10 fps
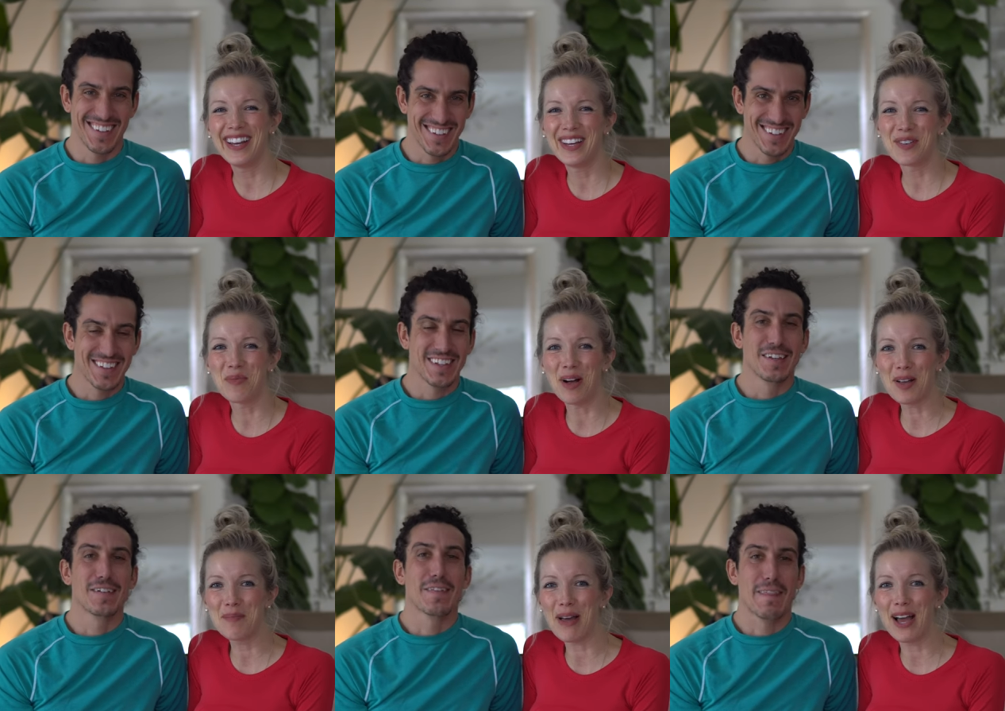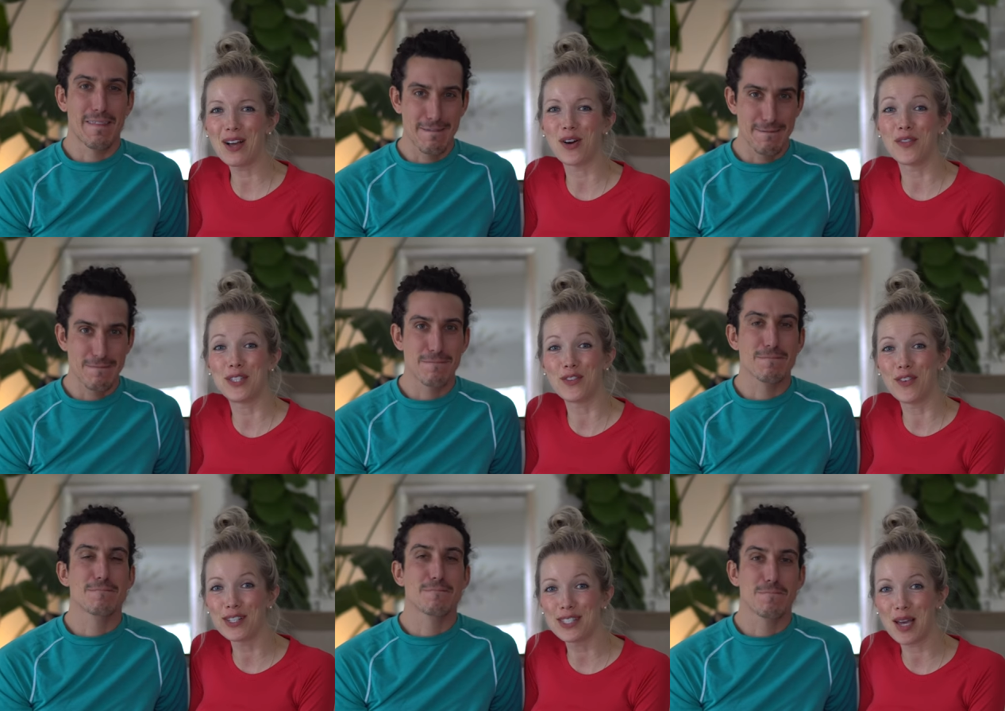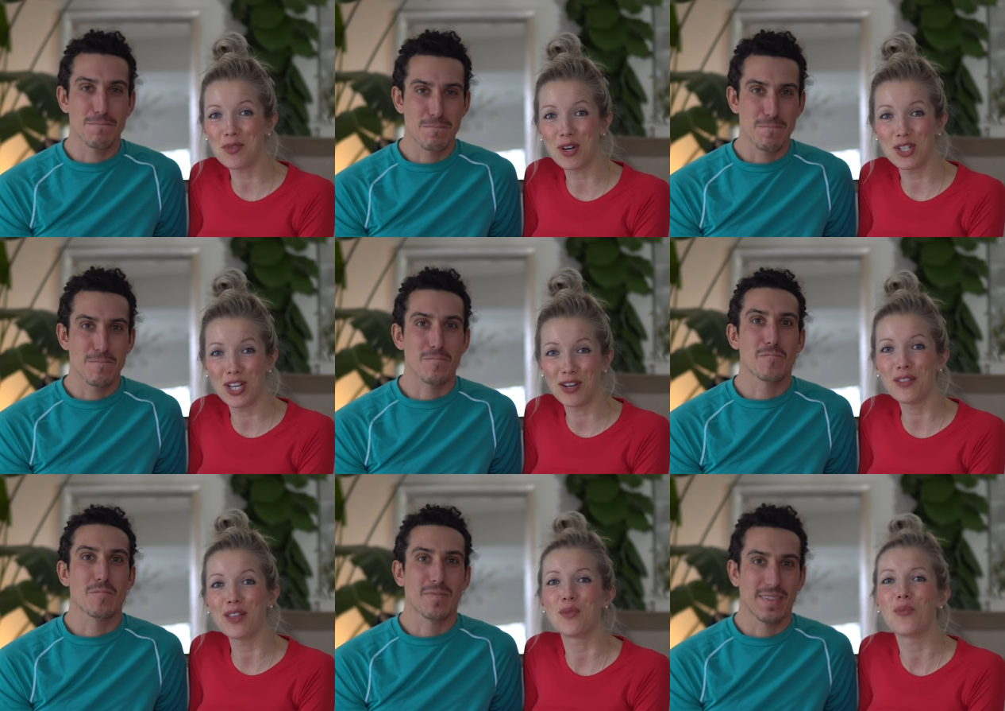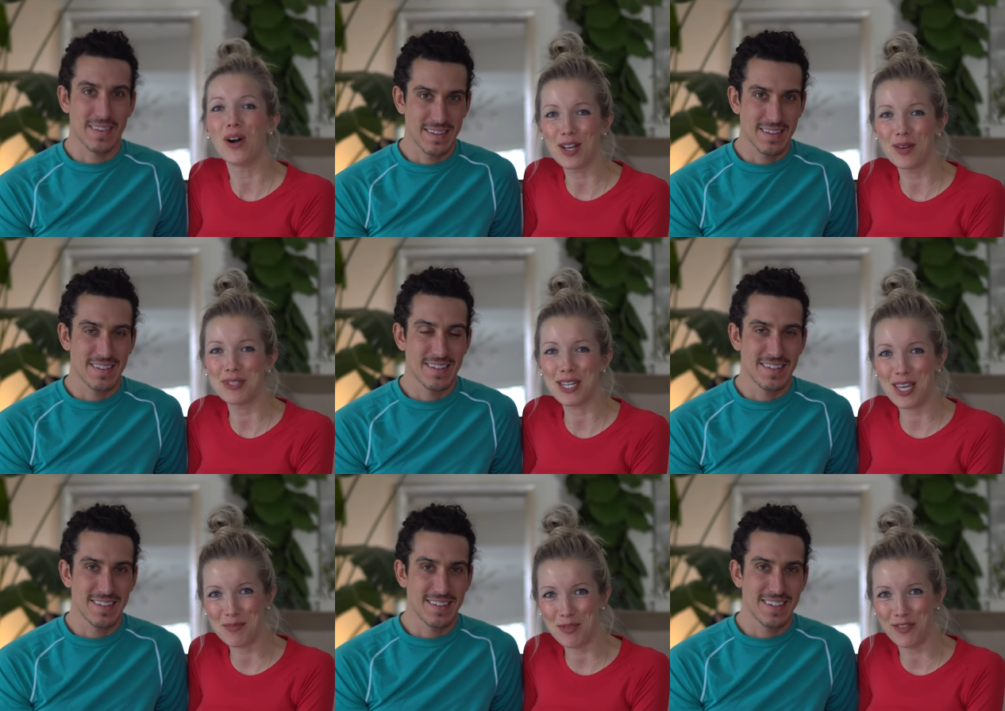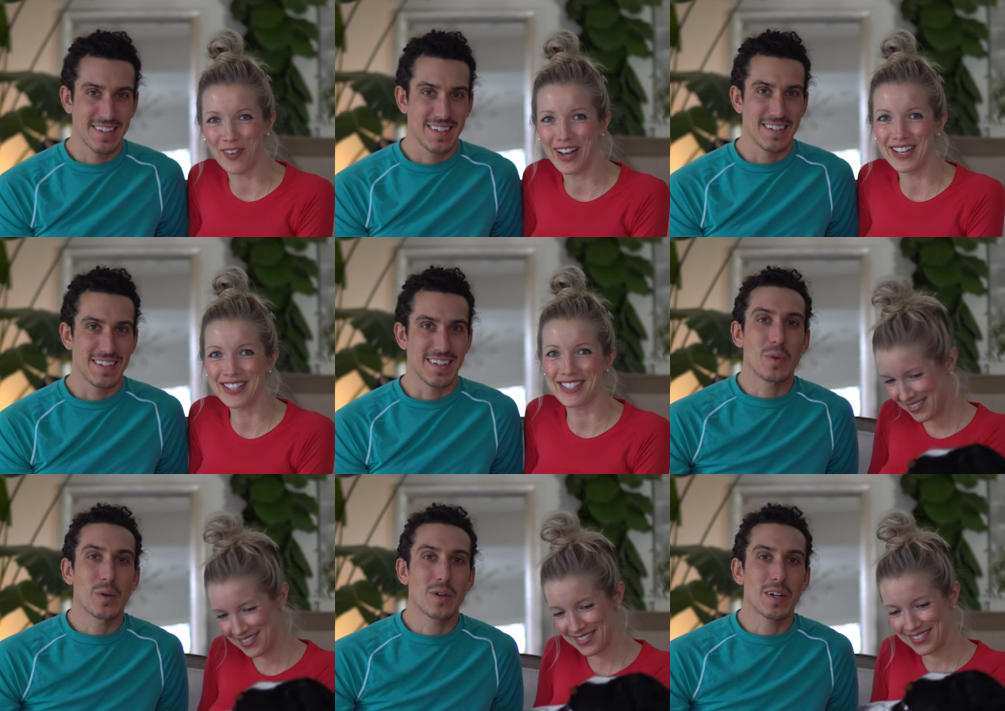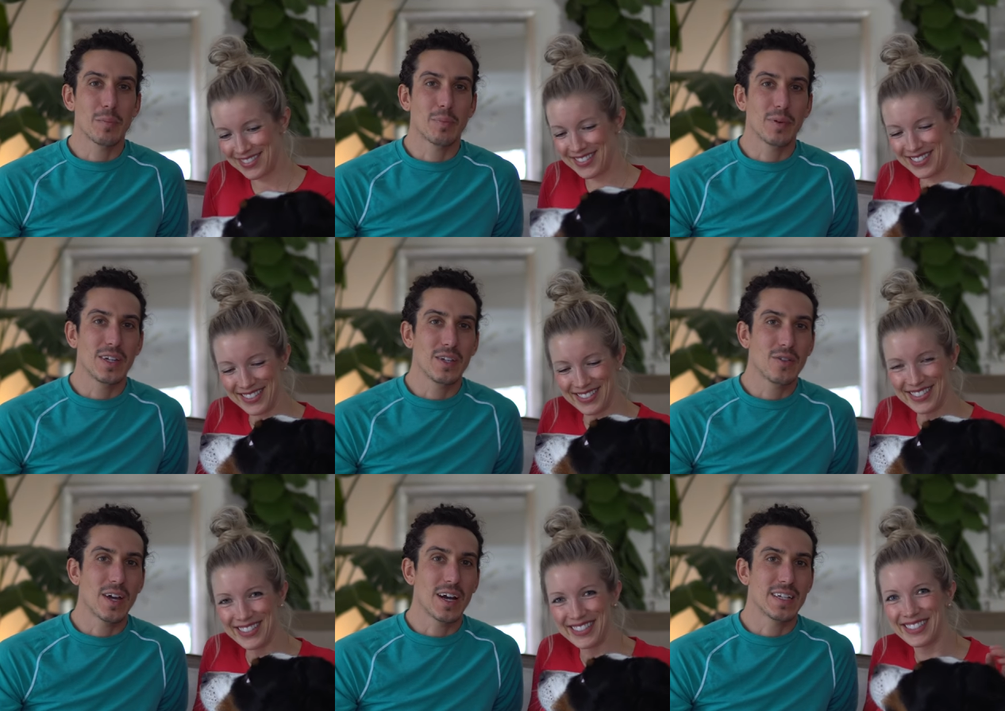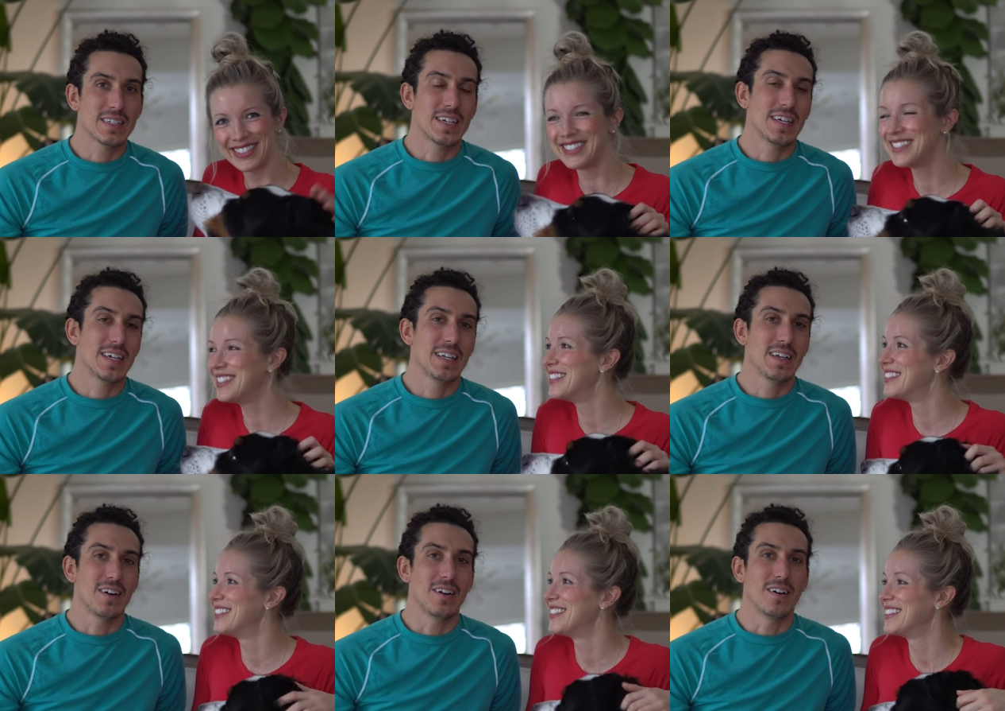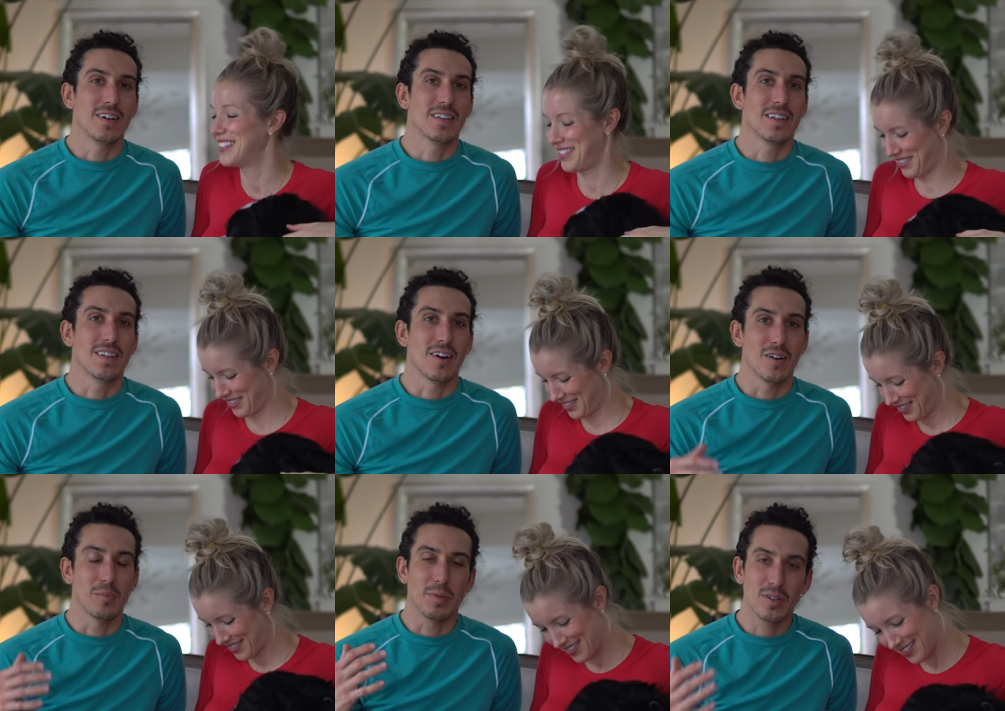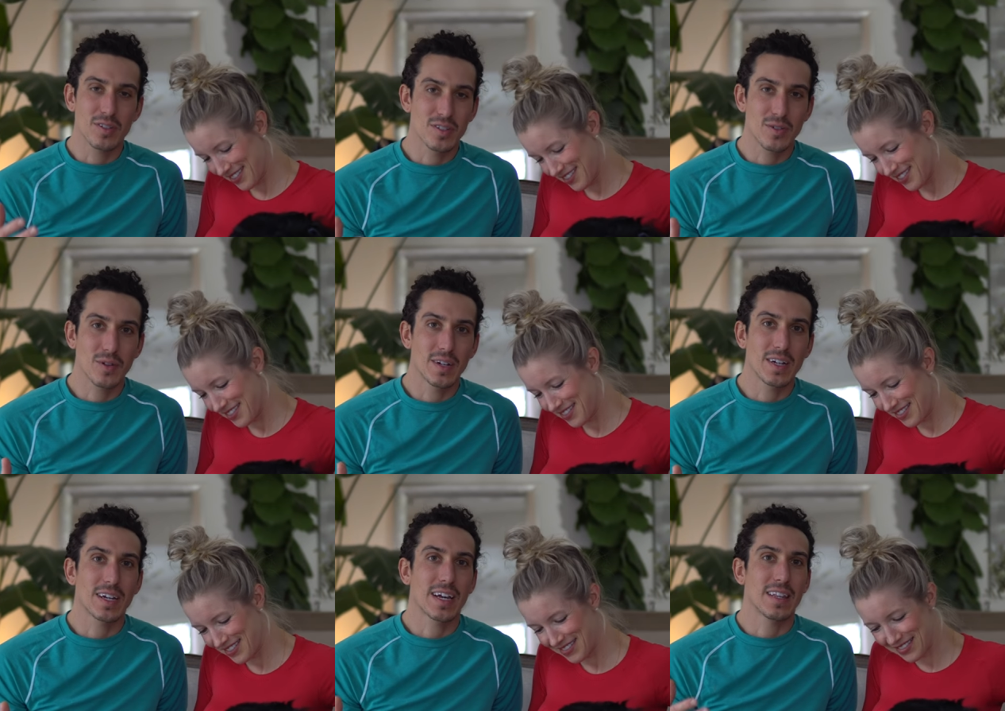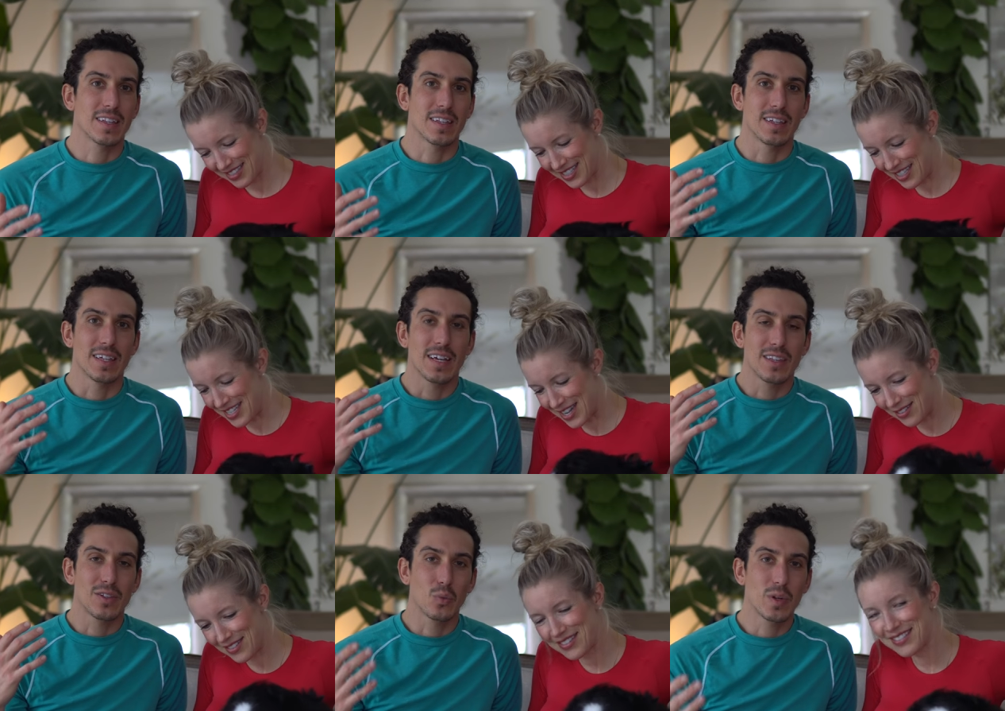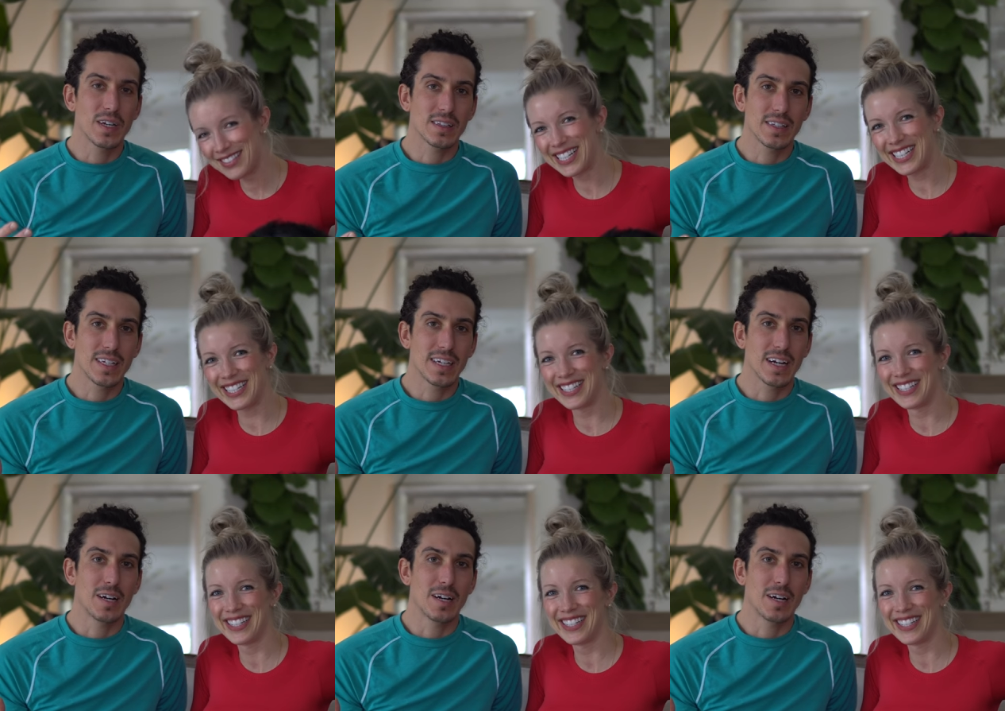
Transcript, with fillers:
Speaker 1: and welcome back, or if it's your first time to our channel, then welcome to Eat, Move, Rest.
Speaker 2: We wanted to bring you guys in on our birth story, kind of the, the week leading